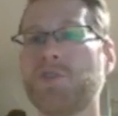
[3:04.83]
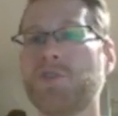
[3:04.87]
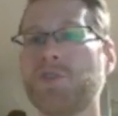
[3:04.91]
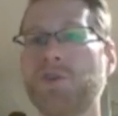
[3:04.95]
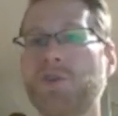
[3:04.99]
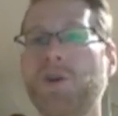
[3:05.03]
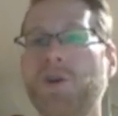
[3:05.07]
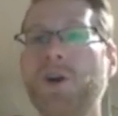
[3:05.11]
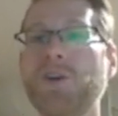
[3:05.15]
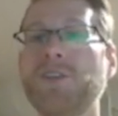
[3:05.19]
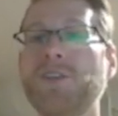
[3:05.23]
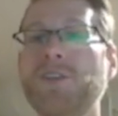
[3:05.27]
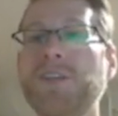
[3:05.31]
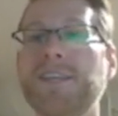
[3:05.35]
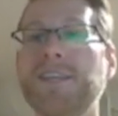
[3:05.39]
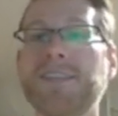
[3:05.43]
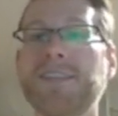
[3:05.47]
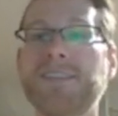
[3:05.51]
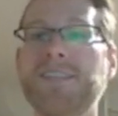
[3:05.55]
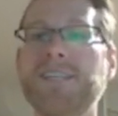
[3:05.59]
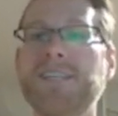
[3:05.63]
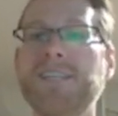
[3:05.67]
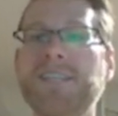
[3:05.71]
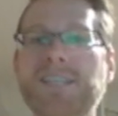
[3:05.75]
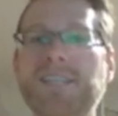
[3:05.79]
So all you
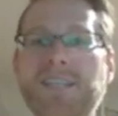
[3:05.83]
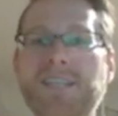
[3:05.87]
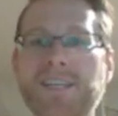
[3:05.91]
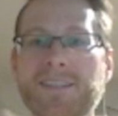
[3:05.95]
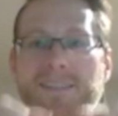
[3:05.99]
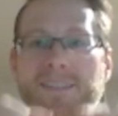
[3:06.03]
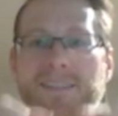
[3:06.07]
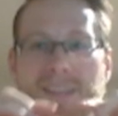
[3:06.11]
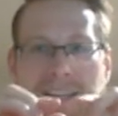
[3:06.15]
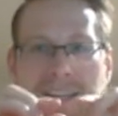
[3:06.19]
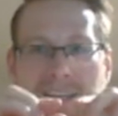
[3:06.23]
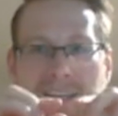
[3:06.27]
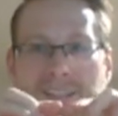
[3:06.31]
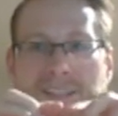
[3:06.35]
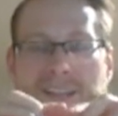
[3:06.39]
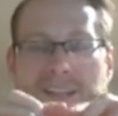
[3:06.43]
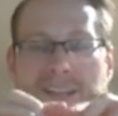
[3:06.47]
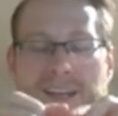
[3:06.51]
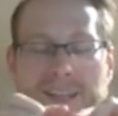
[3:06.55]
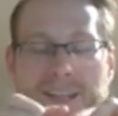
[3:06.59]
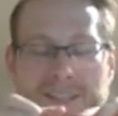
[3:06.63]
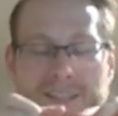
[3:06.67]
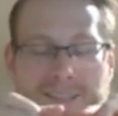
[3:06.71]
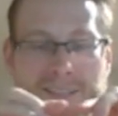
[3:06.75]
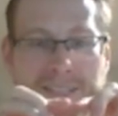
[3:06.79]
see is like
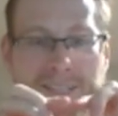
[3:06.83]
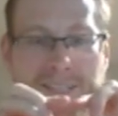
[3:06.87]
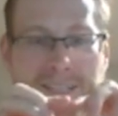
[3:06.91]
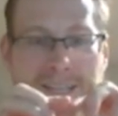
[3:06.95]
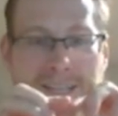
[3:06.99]
that